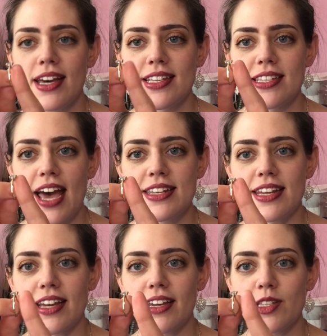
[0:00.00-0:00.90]

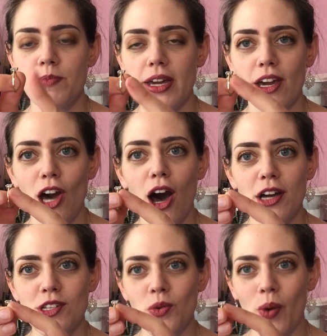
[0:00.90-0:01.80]
setting has been
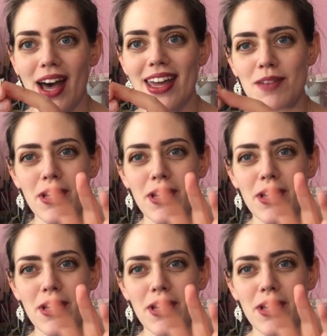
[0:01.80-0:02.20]
cut away,